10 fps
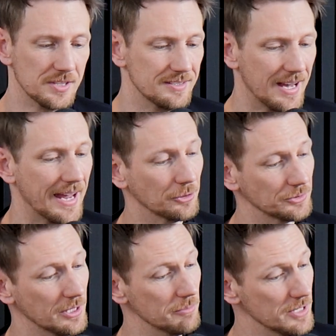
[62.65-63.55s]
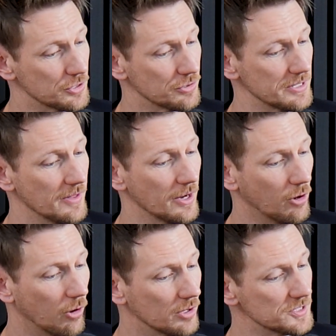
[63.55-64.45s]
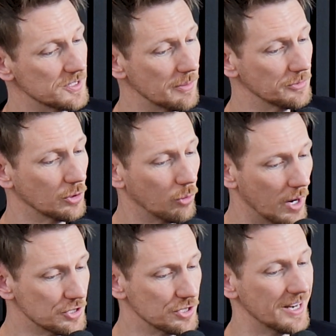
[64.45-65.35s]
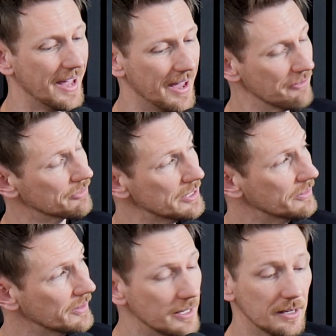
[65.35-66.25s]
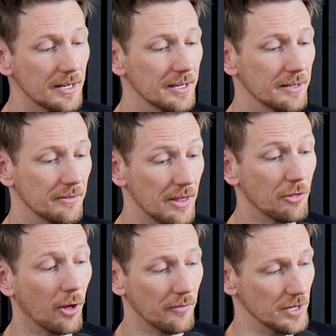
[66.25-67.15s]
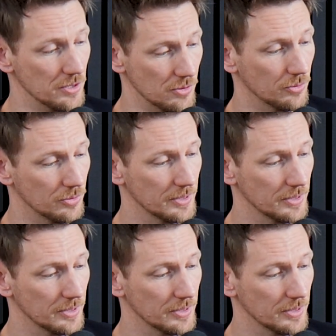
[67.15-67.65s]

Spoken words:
entangled in a mystery that caused them to question everything they thought they knew.